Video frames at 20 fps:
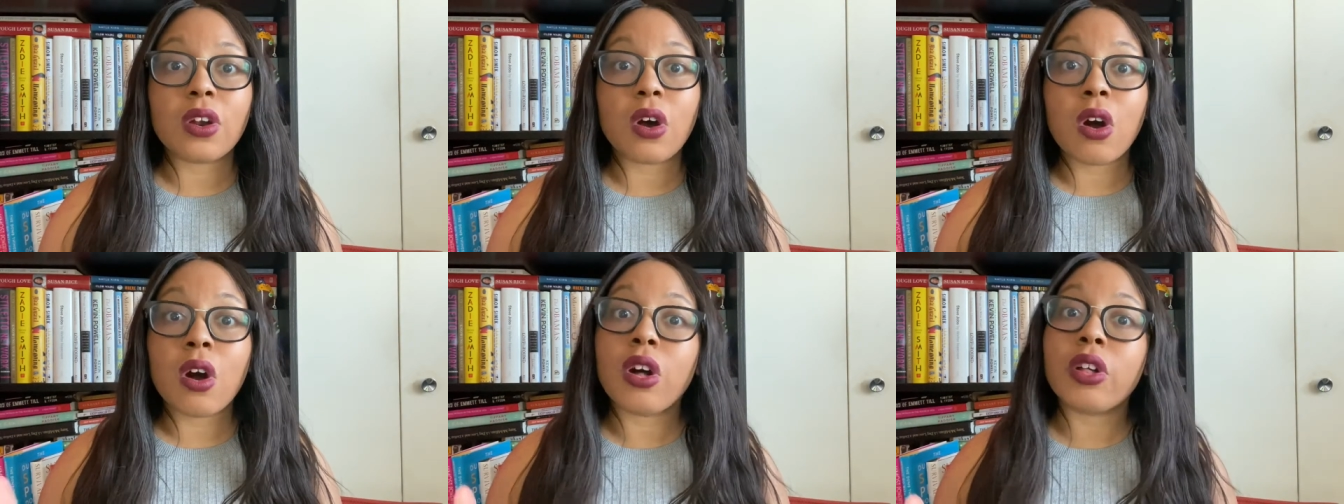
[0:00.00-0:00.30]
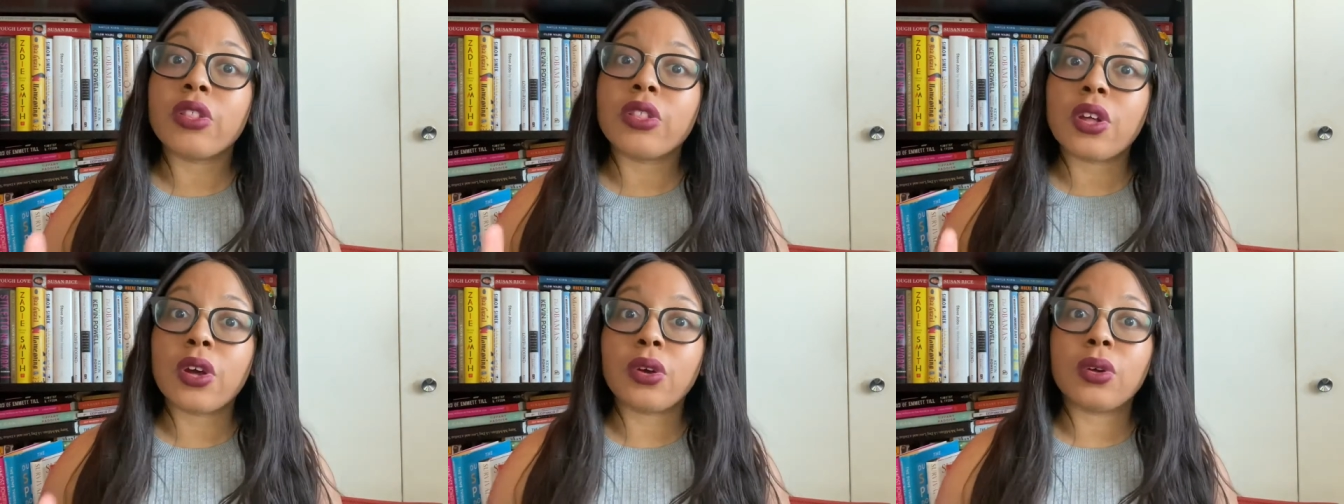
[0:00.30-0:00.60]

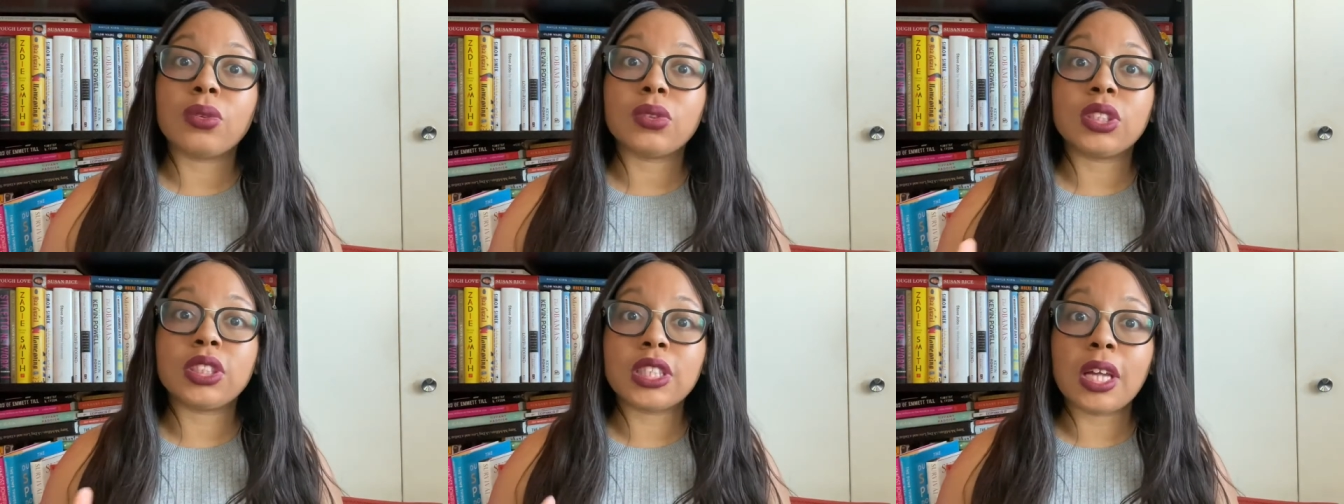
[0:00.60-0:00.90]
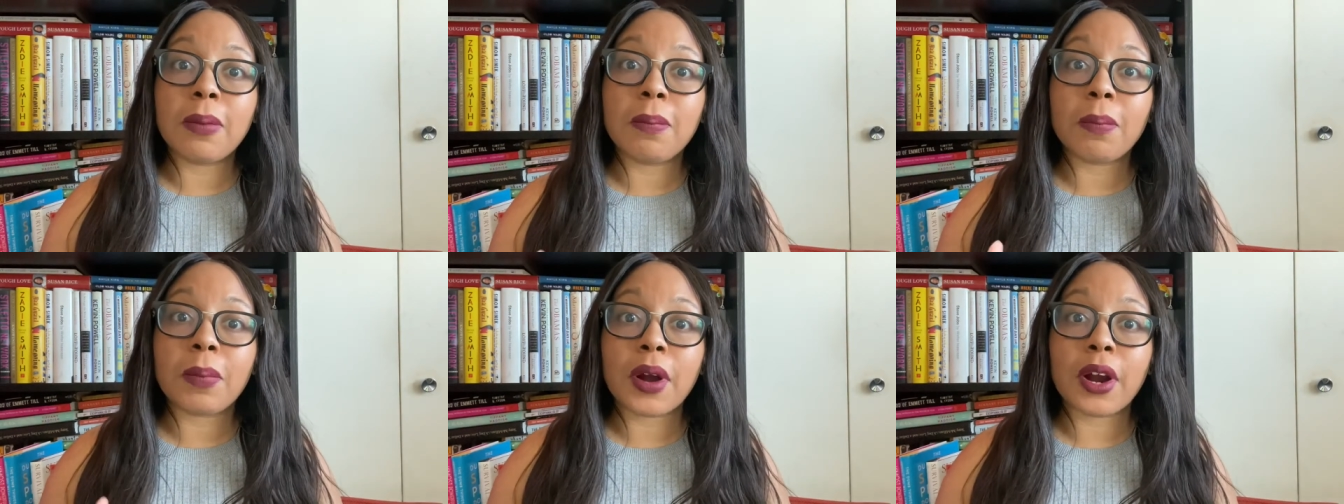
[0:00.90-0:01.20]
although
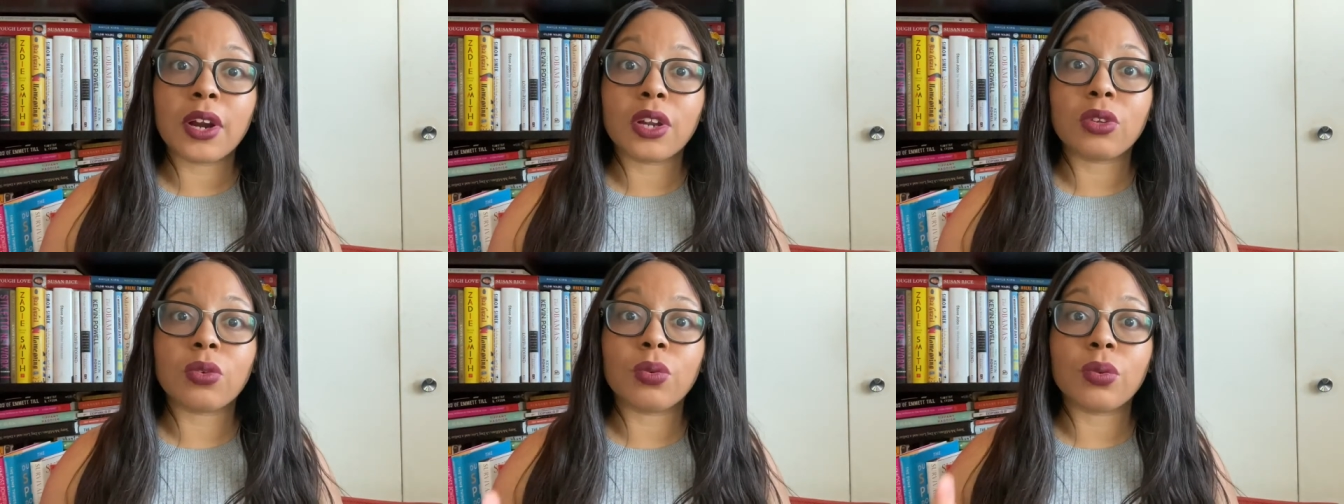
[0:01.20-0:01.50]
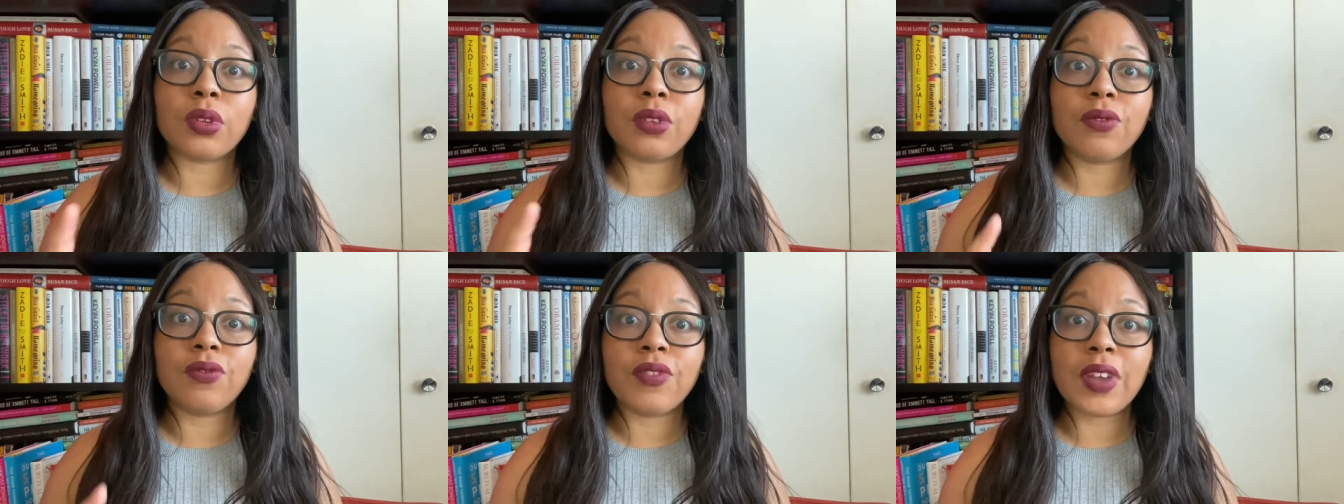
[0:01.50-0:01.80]
some parts
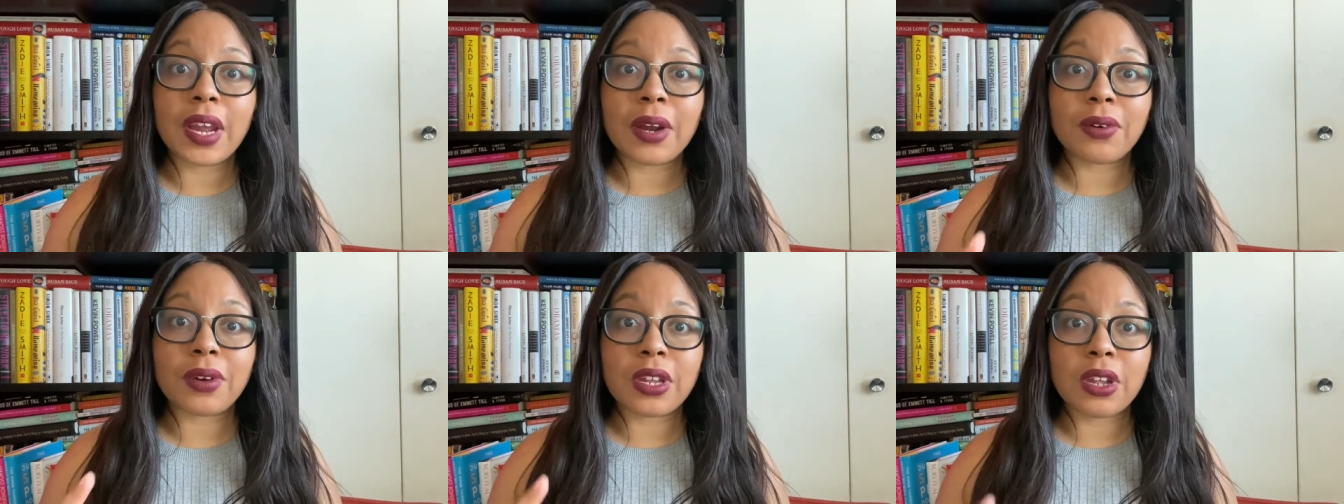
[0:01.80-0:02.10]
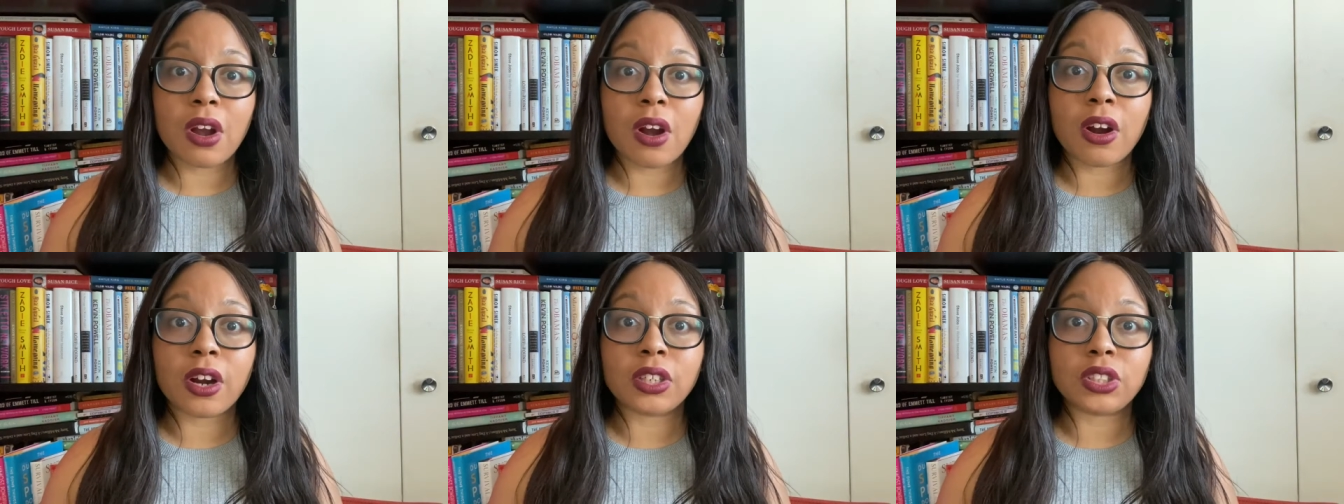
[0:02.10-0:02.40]
was very
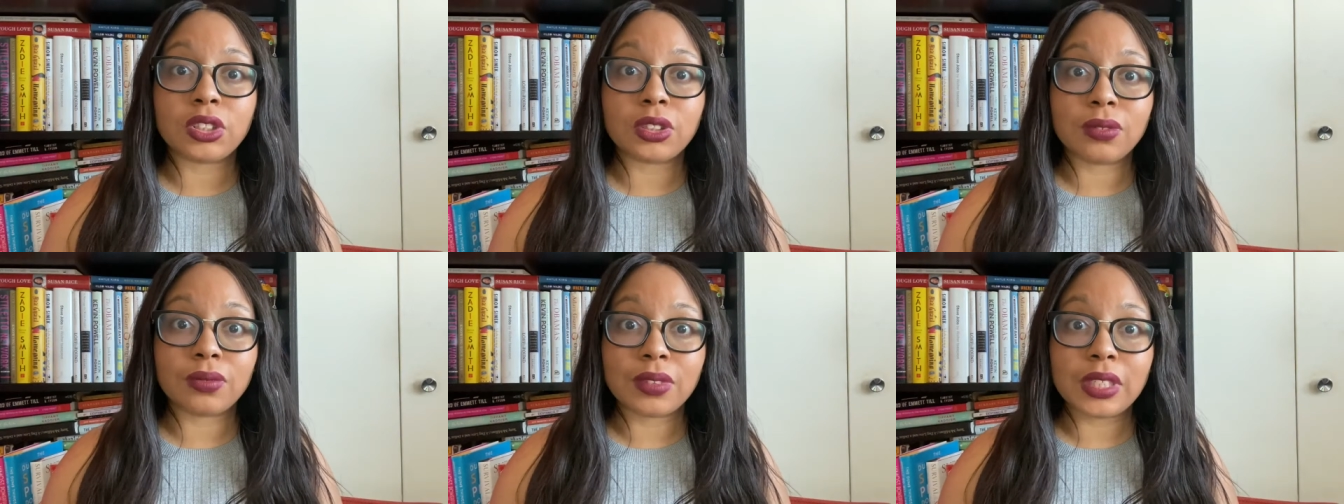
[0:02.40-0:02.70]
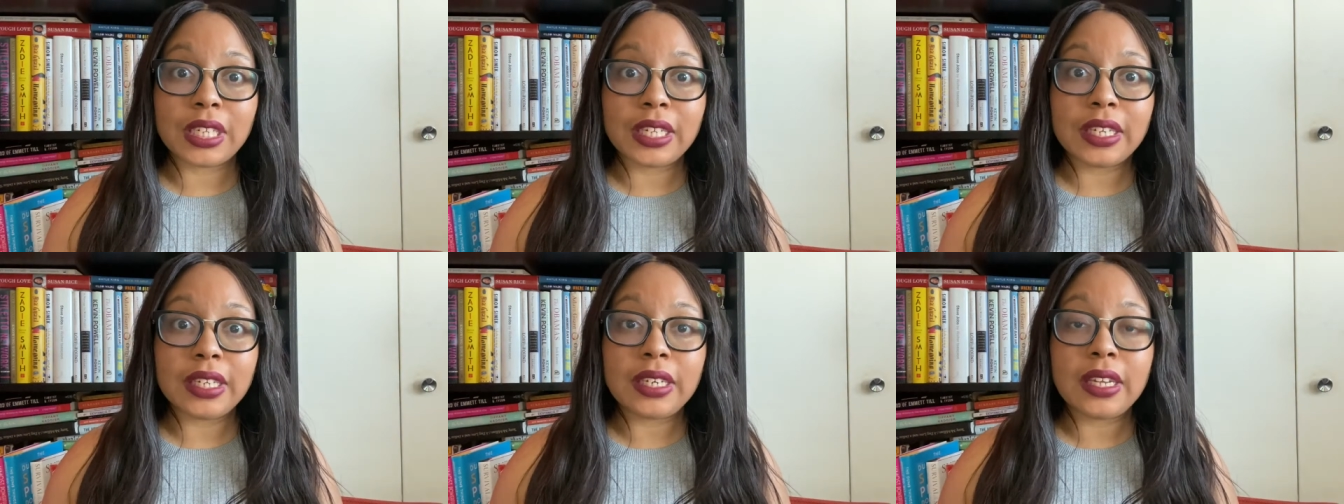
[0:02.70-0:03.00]
hard to
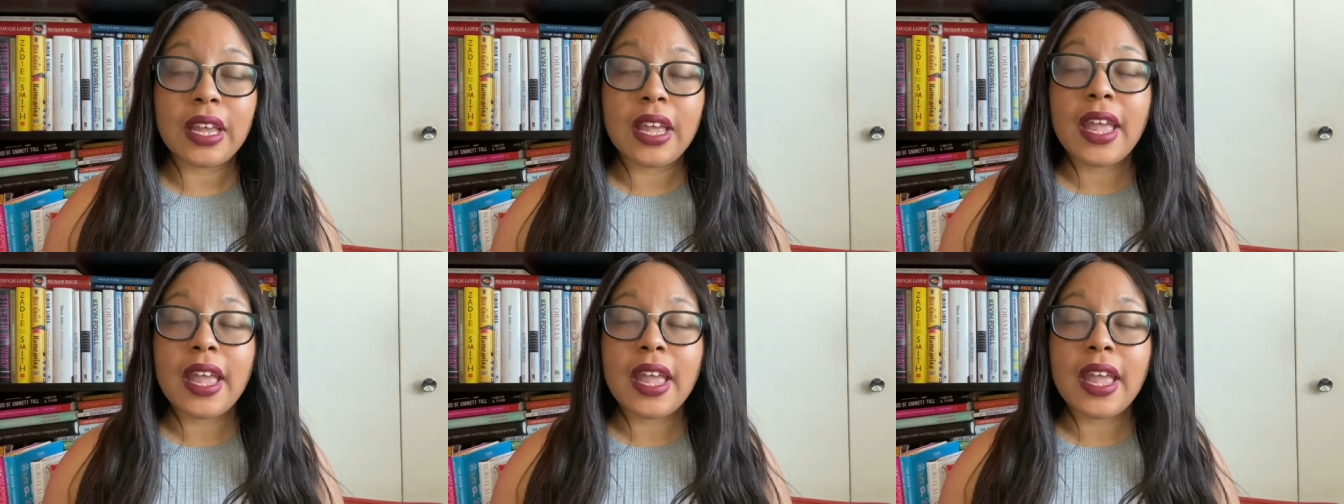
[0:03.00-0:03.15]
read.